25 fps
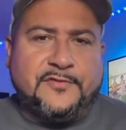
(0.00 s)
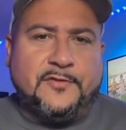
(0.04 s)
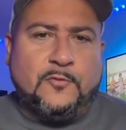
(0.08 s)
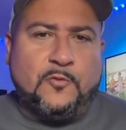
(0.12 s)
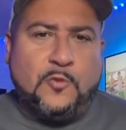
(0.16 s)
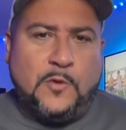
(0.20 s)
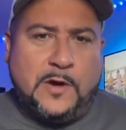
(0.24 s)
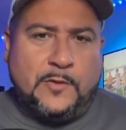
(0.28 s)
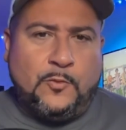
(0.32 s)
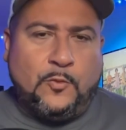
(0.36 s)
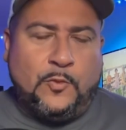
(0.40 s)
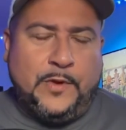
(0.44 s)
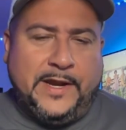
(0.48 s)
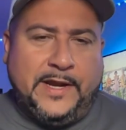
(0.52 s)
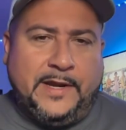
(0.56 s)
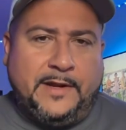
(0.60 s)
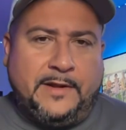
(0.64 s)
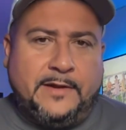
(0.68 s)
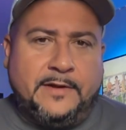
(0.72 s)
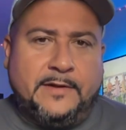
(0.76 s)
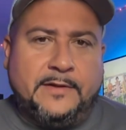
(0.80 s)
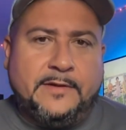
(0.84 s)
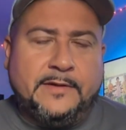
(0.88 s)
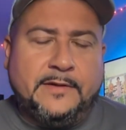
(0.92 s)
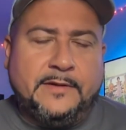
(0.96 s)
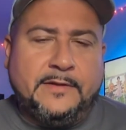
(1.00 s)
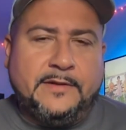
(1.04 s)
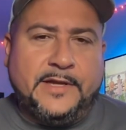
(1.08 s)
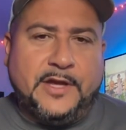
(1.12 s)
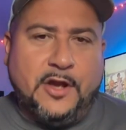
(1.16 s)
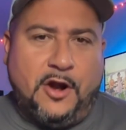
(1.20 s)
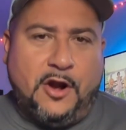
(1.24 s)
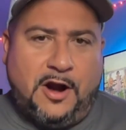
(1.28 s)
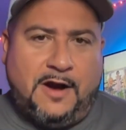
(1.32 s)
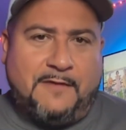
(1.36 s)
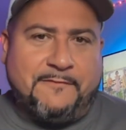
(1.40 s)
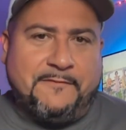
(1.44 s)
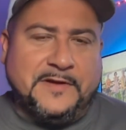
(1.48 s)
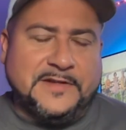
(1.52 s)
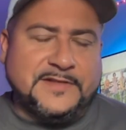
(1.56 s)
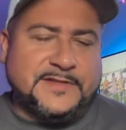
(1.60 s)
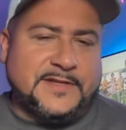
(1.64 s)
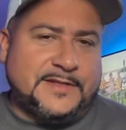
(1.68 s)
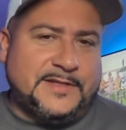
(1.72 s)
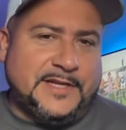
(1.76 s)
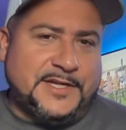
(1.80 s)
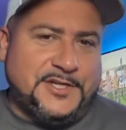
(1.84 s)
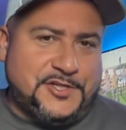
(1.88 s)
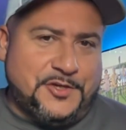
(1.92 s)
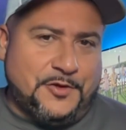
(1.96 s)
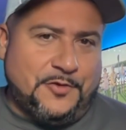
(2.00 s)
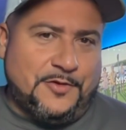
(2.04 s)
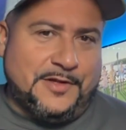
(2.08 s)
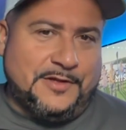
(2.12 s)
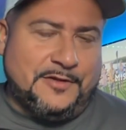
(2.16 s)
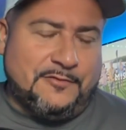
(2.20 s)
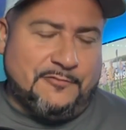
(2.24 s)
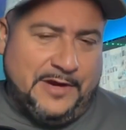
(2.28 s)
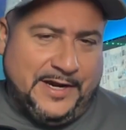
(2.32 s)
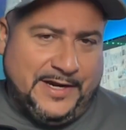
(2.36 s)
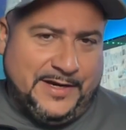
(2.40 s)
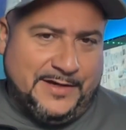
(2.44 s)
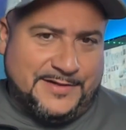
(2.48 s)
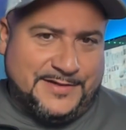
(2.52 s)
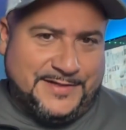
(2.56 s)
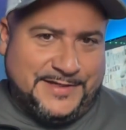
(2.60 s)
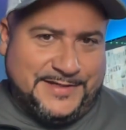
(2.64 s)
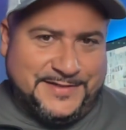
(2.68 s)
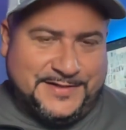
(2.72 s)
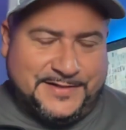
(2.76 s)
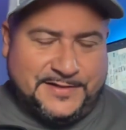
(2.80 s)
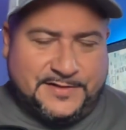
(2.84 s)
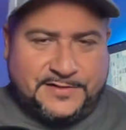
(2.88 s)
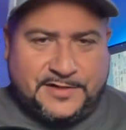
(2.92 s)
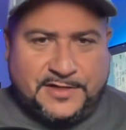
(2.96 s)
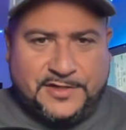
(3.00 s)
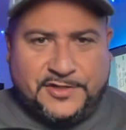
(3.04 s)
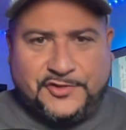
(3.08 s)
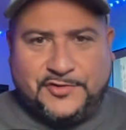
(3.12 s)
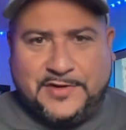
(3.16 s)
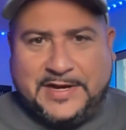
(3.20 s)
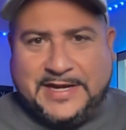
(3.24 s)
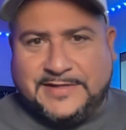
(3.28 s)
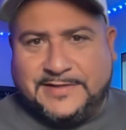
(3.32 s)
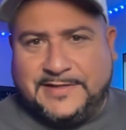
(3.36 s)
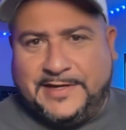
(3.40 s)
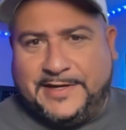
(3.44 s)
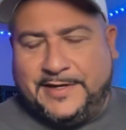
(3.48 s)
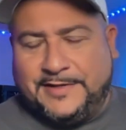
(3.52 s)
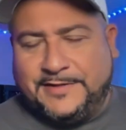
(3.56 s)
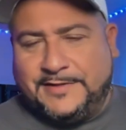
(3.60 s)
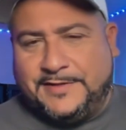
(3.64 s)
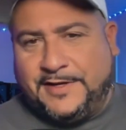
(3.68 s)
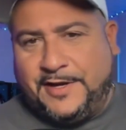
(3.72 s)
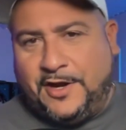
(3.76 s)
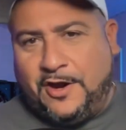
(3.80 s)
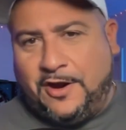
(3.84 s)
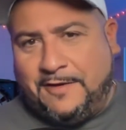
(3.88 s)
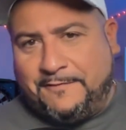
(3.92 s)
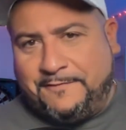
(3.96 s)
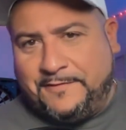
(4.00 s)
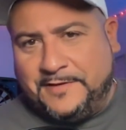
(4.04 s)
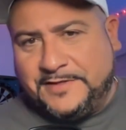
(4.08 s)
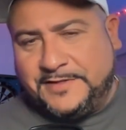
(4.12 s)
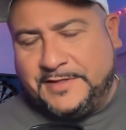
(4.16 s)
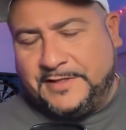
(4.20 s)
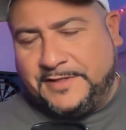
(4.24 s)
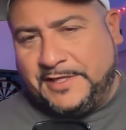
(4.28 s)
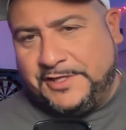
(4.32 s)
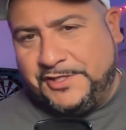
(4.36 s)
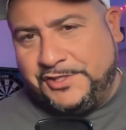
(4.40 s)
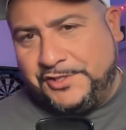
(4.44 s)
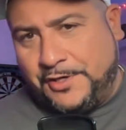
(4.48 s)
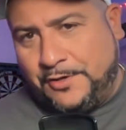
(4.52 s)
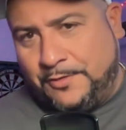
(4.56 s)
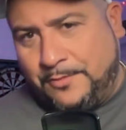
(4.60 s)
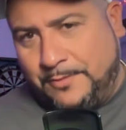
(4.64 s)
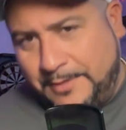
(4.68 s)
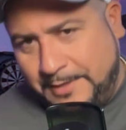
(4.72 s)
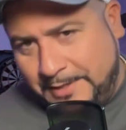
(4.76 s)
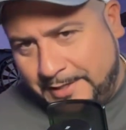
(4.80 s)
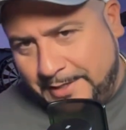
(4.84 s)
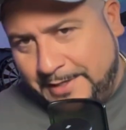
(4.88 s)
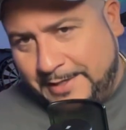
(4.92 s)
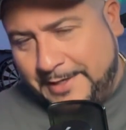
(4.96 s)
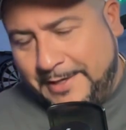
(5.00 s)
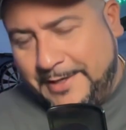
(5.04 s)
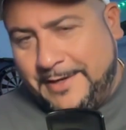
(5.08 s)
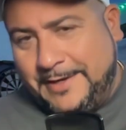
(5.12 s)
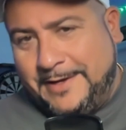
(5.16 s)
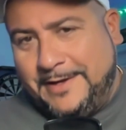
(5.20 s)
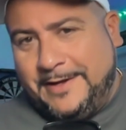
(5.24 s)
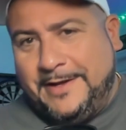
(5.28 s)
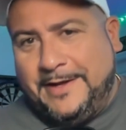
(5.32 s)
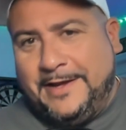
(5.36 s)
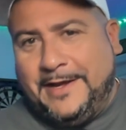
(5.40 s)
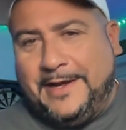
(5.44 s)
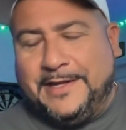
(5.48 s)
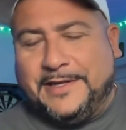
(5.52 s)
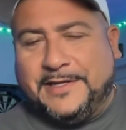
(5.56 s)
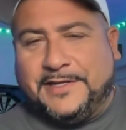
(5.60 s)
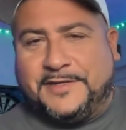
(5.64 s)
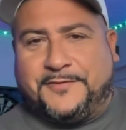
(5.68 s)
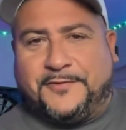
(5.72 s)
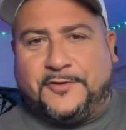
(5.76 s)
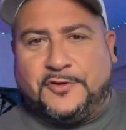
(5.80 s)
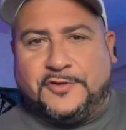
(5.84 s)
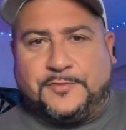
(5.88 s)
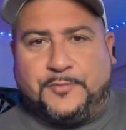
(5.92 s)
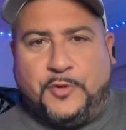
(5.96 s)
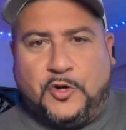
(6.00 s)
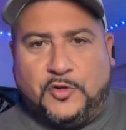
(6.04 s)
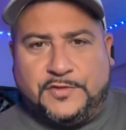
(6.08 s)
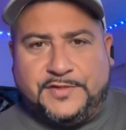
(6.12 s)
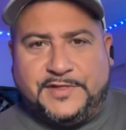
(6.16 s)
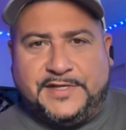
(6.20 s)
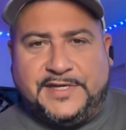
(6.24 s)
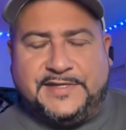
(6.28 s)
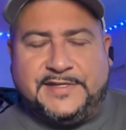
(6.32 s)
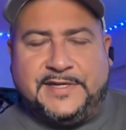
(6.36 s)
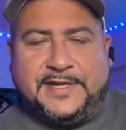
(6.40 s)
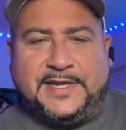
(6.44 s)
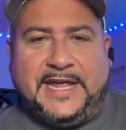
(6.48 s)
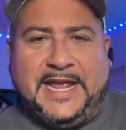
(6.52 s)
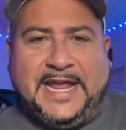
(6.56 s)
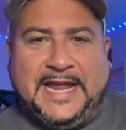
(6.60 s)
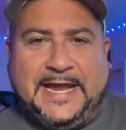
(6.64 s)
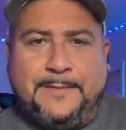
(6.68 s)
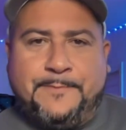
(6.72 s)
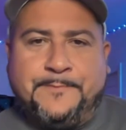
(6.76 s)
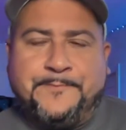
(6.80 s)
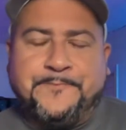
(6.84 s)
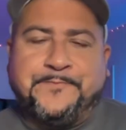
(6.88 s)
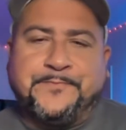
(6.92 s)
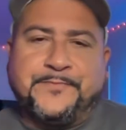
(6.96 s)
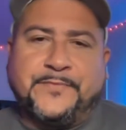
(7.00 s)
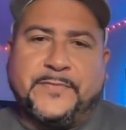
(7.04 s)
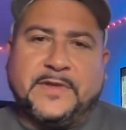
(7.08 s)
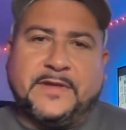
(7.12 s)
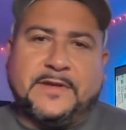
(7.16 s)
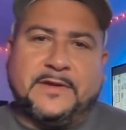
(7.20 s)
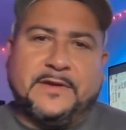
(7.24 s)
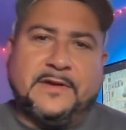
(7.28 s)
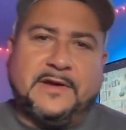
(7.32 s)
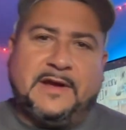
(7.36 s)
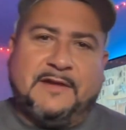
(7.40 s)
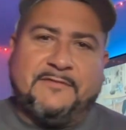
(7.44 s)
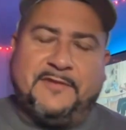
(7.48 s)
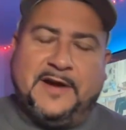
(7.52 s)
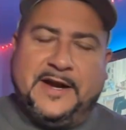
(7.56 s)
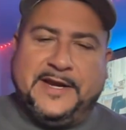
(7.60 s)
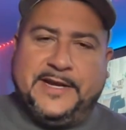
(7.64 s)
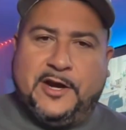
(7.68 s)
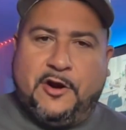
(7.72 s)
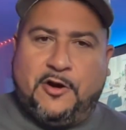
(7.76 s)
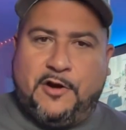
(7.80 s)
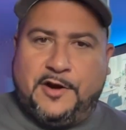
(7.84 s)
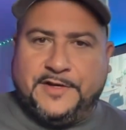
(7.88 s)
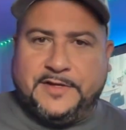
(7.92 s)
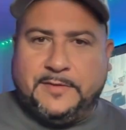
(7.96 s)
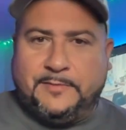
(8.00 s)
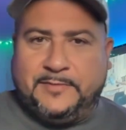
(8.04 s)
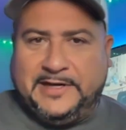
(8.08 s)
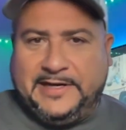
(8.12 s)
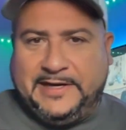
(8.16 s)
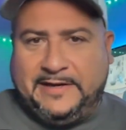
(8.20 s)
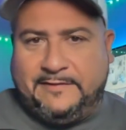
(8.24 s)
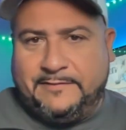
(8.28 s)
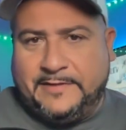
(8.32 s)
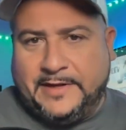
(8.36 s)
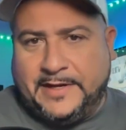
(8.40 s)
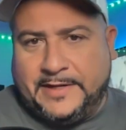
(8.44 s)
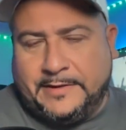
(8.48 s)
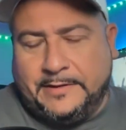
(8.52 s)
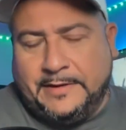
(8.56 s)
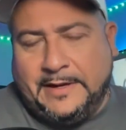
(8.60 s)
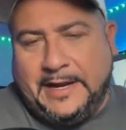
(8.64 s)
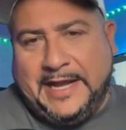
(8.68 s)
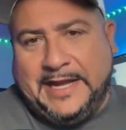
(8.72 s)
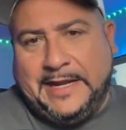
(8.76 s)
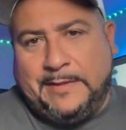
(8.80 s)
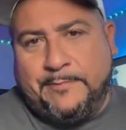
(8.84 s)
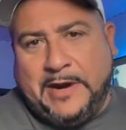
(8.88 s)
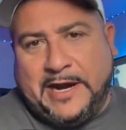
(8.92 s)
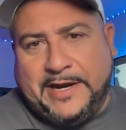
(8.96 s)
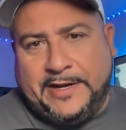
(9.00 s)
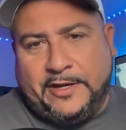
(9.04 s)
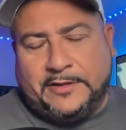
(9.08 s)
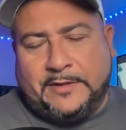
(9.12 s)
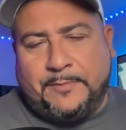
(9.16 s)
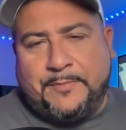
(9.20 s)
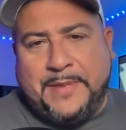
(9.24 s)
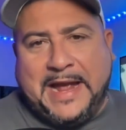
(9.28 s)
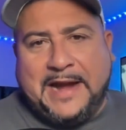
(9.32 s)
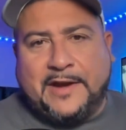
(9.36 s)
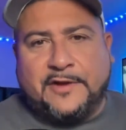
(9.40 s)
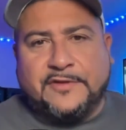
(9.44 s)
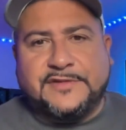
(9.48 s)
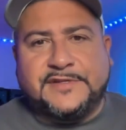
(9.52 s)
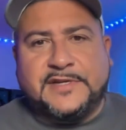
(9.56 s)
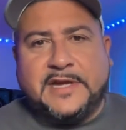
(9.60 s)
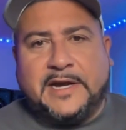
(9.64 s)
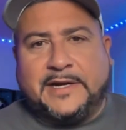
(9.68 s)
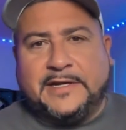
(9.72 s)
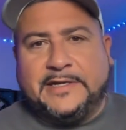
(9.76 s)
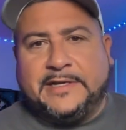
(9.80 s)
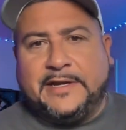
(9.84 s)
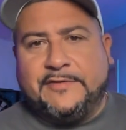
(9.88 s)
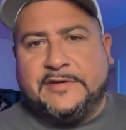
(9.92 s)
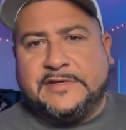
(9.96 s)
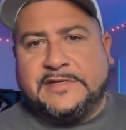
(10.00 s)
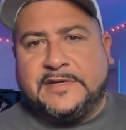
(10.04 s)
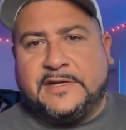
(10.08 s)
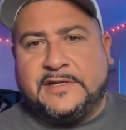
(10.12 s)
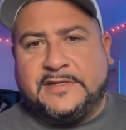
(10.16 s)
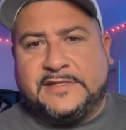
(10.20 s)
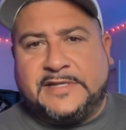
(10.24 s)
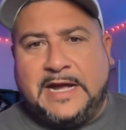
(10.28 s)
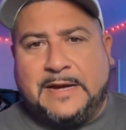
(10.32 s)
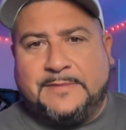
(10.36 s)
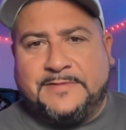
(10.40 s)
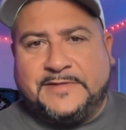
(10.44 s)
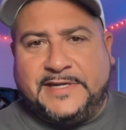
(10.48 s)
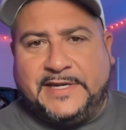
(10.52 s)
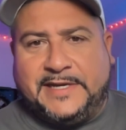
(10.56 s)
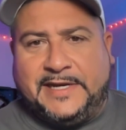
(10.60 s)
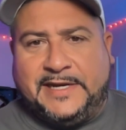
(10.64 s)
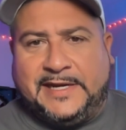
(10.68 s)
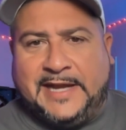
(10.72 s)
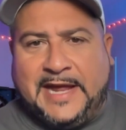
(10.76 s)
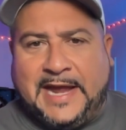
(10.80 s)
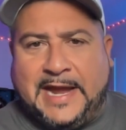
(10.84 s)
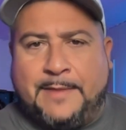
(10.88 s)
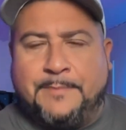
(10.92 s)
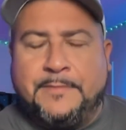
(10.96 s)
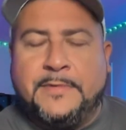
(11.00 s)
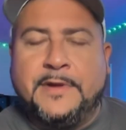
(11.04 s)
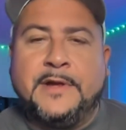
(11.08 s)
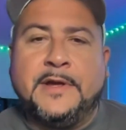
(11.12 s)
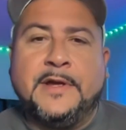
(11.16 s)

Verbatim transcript: for one week, the offense that they showed in the regular season is going to translate into the offense that they show in this first postseason game. I find it hard to believe that anybody on the Packers secondary is going to stop CeeDee Lamb.